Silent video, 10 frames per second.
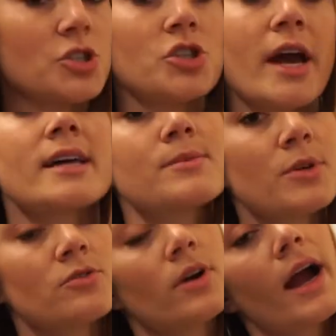
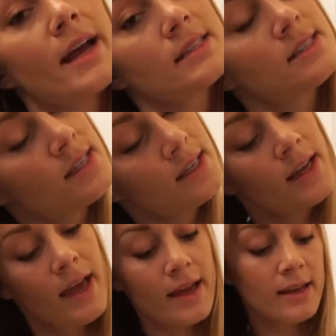jasmine rice,
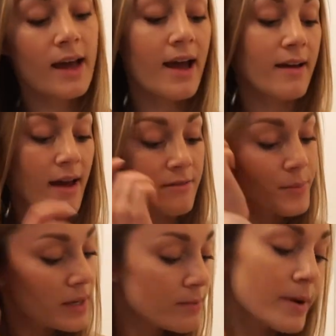and I have
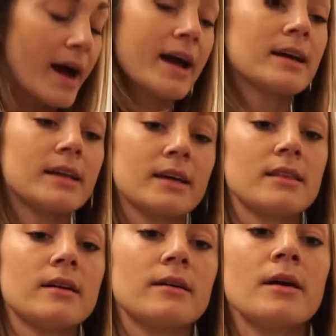been buying like
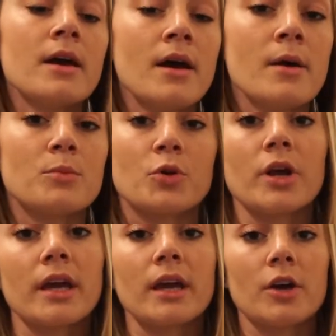the
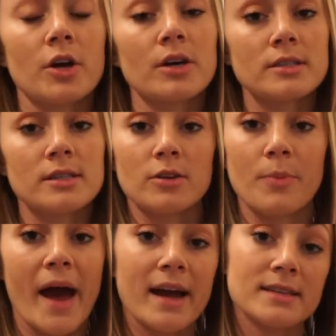pre-cooked little
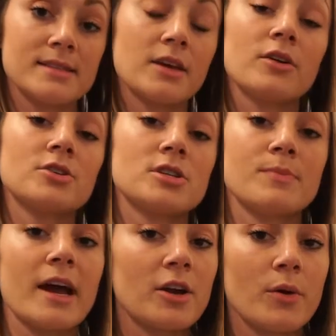packets that you can just
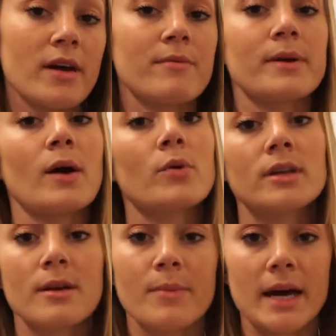microwave, but I
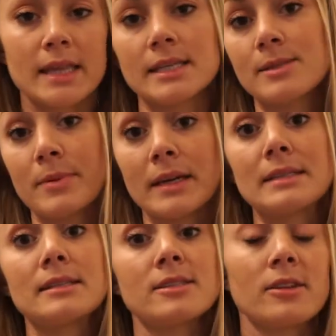wanted to buy this
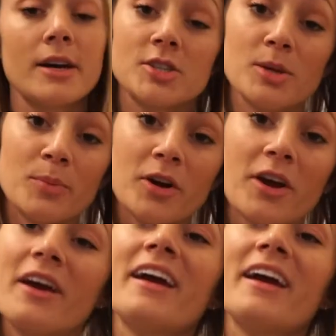because it's a lot cheaper,